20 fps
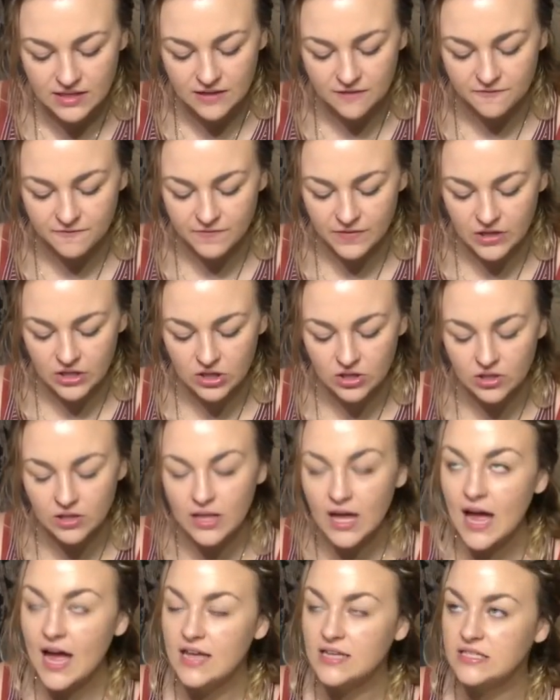they
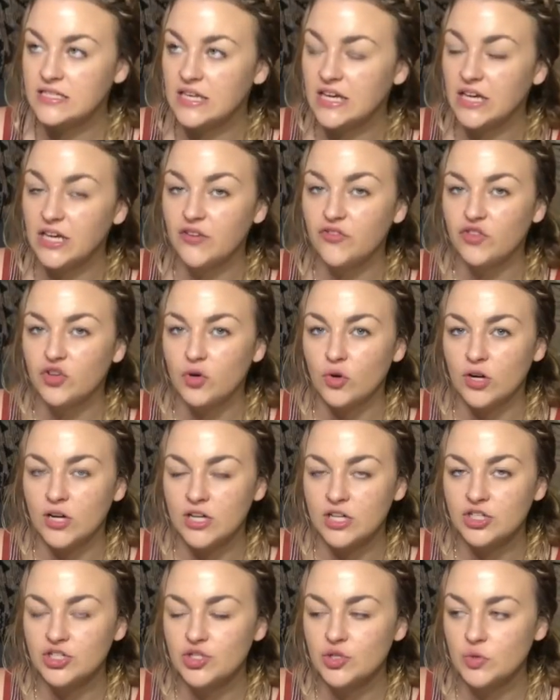feel as if your
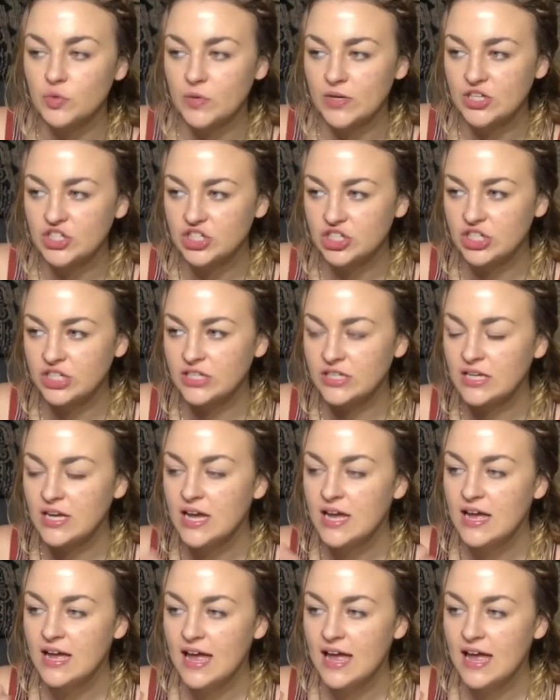intuition